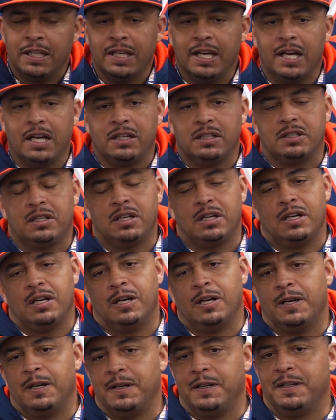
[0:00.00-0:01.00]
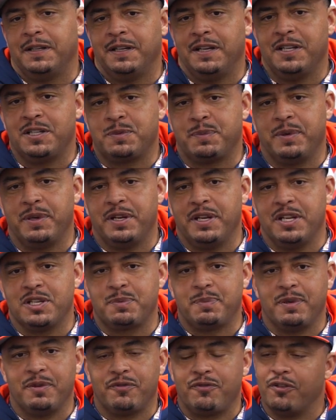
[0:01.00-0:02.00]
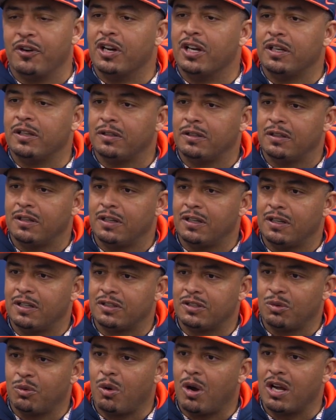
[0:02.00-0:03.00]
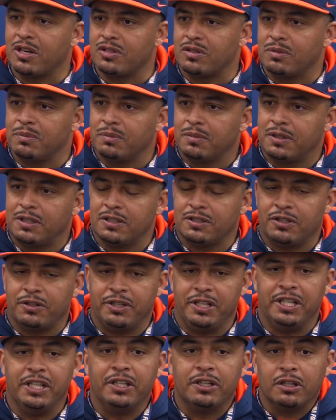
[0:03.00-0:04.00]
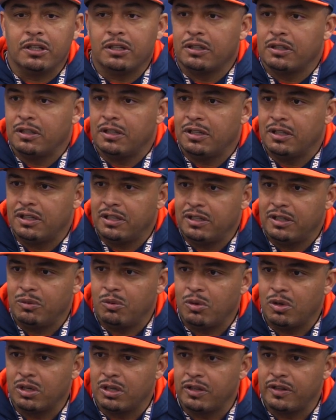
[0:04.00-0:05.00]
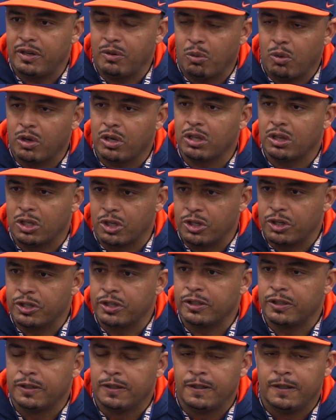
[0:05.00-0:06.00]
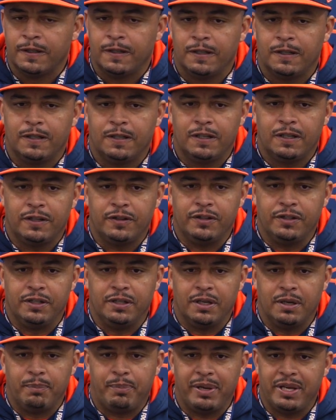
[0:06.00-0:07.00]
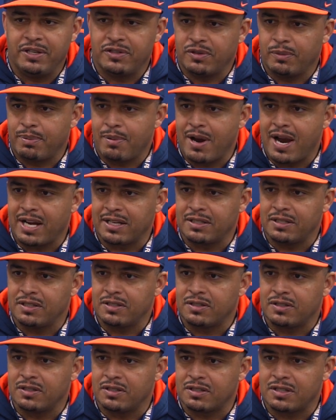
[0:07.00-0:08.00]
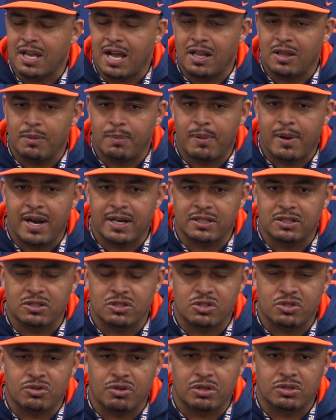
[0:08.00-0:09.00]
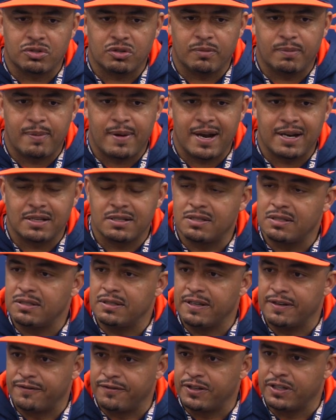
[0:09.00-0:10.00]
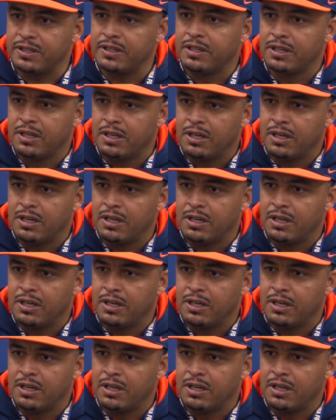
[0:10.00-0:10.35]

Yeah, it's been fun to watch them because they're eager. They want to learn. The pace of practice, the style of practice, the structure of practice is different.